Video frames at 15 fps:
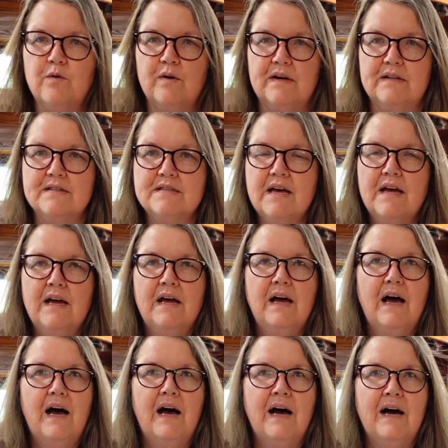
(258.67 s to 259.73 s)
quilt.
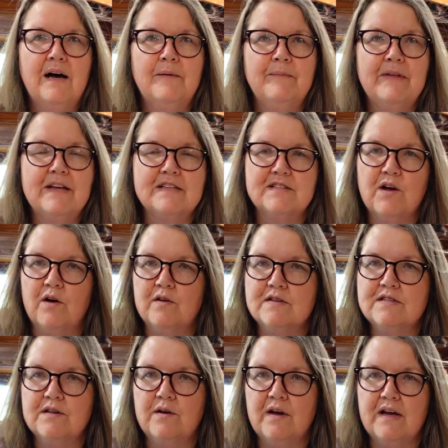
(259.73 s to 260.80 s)
It's
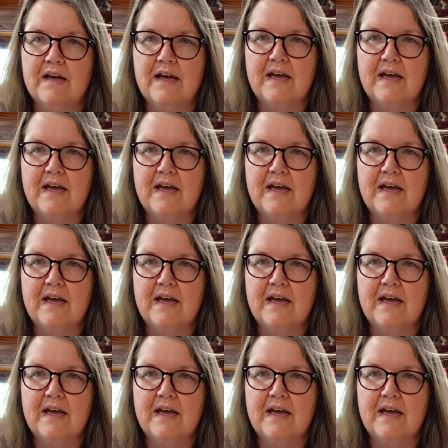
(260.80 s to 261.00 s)
also,